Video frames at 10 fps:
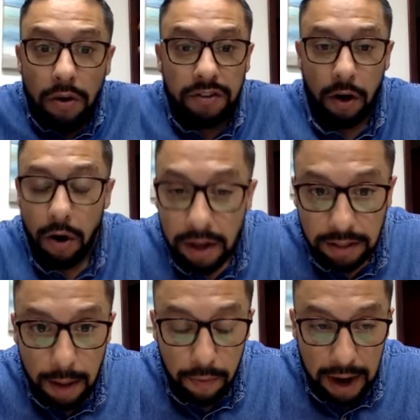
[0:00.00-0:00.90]
hurting
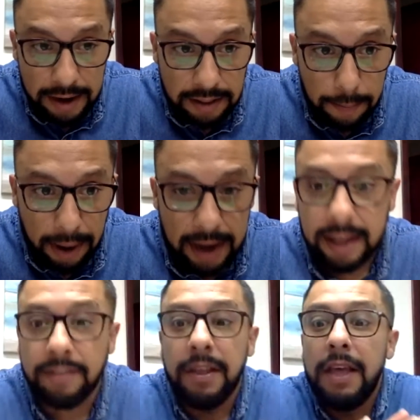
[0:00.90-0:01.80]
them right in the
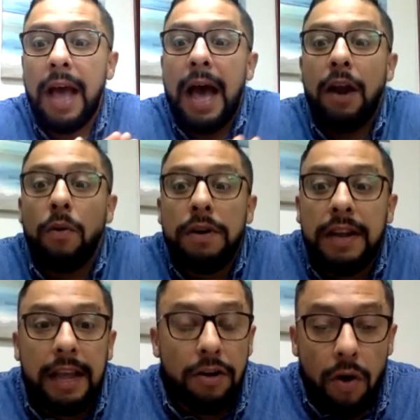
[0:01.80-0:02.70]
pockets. I don't
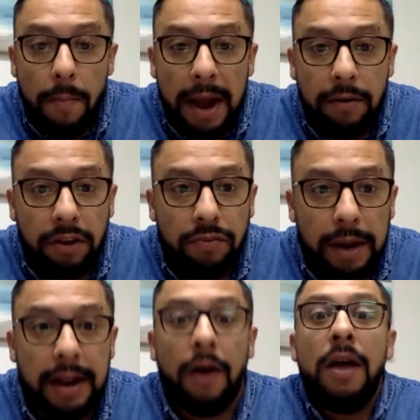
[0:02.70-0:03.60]
need no migrants
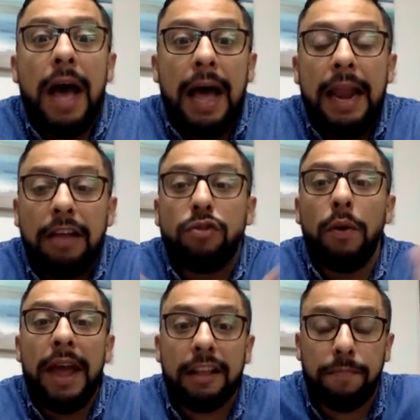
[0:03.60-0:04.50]
right now. I like to
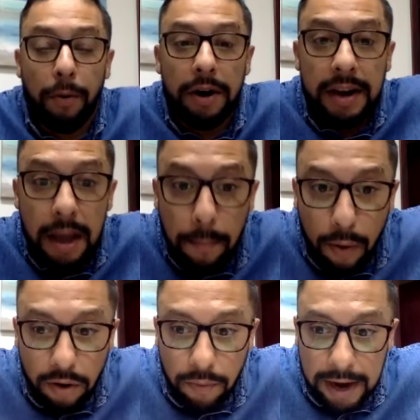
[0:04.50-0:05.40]
export and
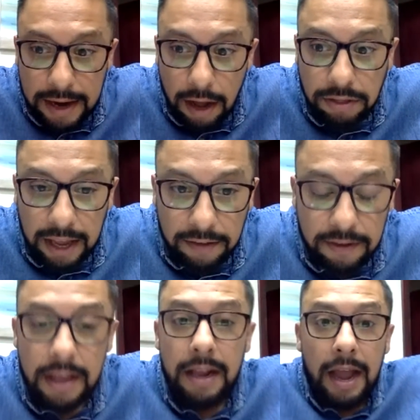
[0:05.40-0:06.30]
import right now things
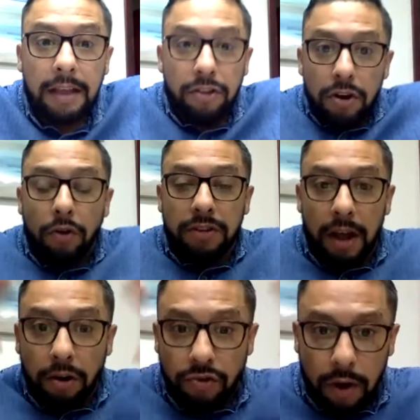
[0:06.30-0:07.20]
like,
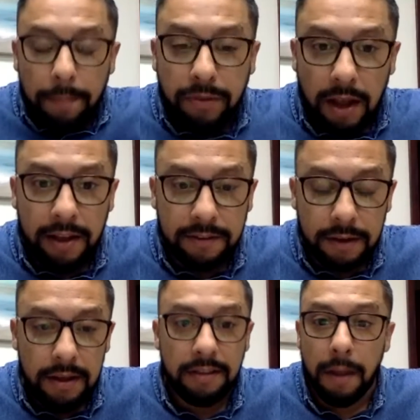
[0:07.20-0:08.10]
Donald Trump does.
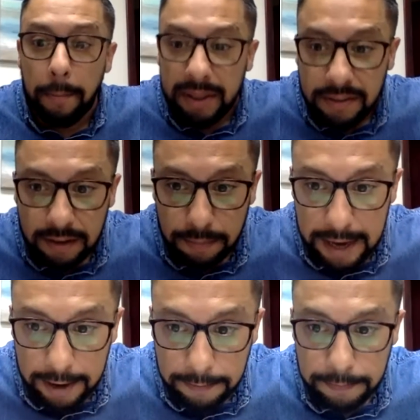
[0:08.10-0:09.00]
He's a
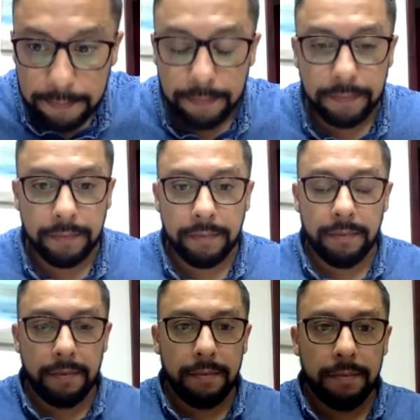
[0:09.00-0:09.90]
businessman.
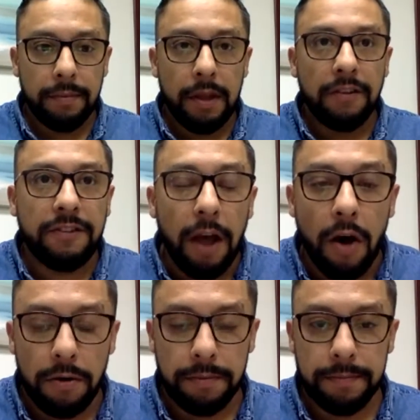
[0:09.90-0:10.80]
So